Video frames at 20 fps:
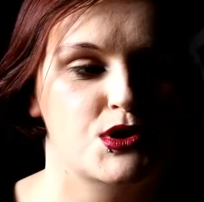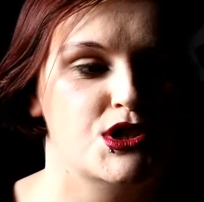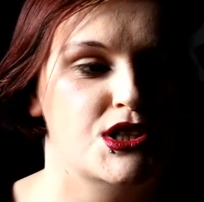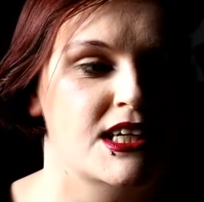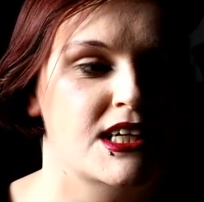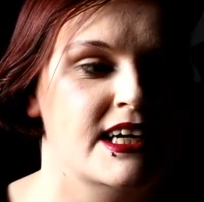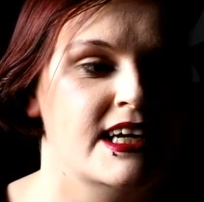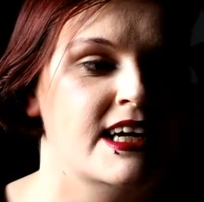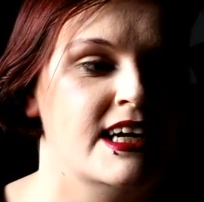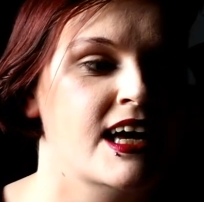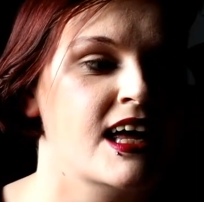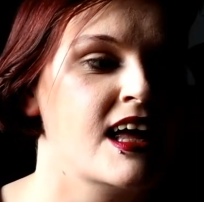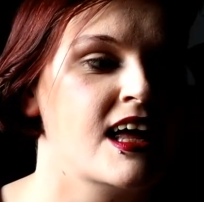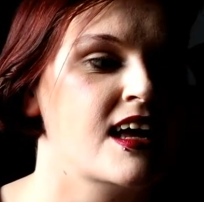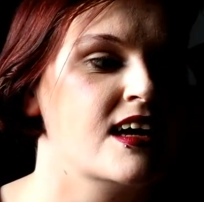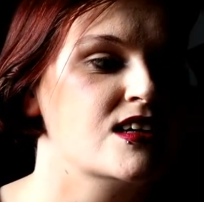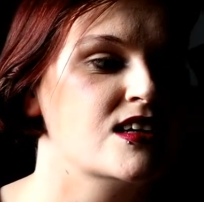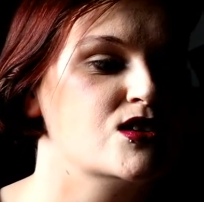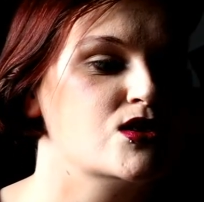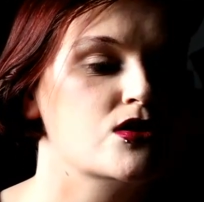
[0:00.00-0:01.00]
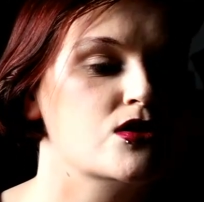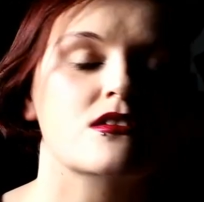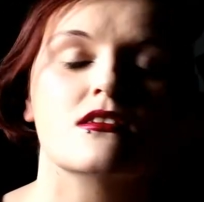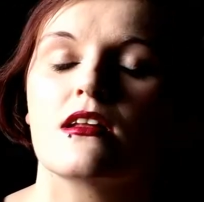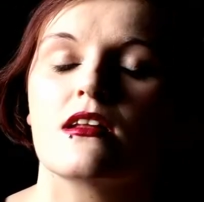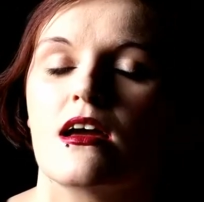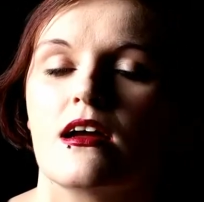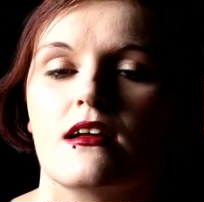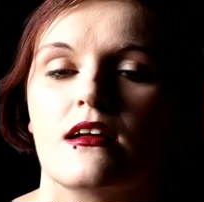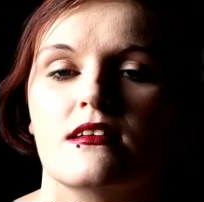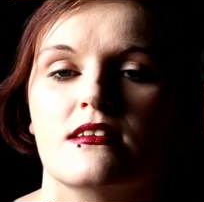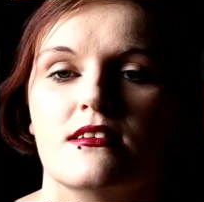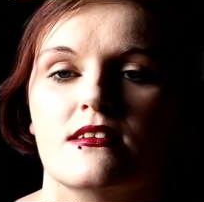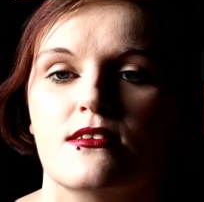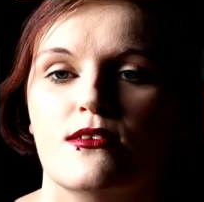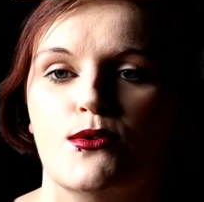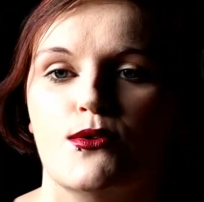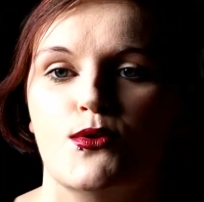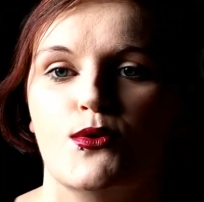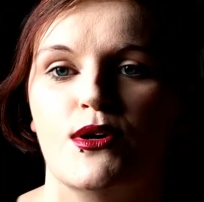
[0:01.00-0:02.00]
She doesn't like
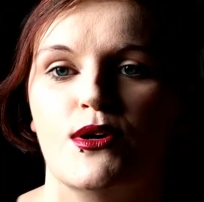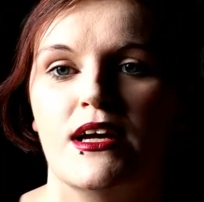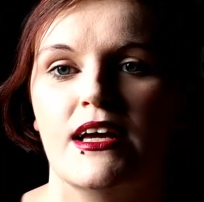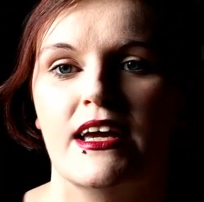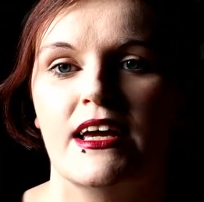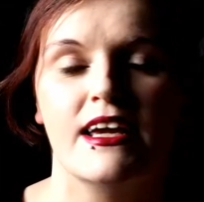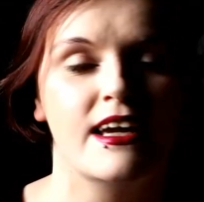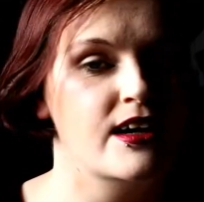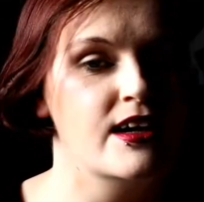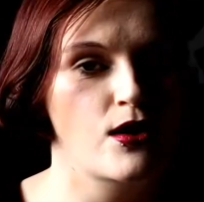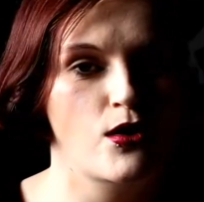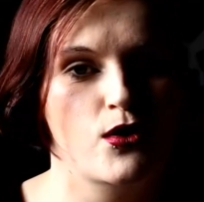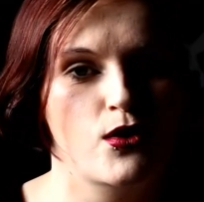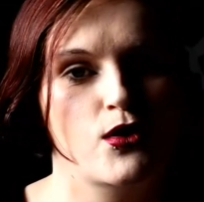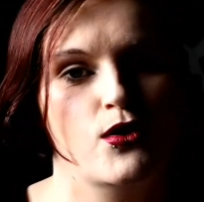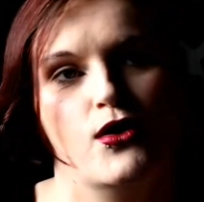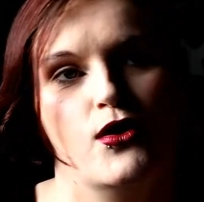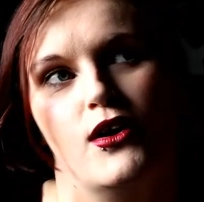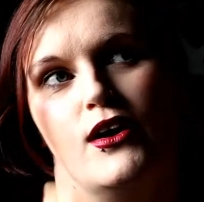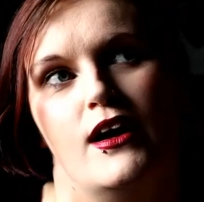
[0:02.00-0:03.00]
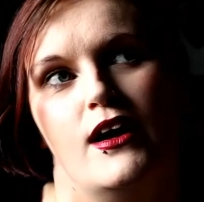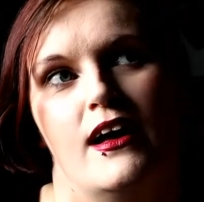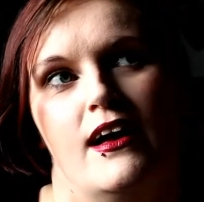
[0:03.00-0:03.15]
to hear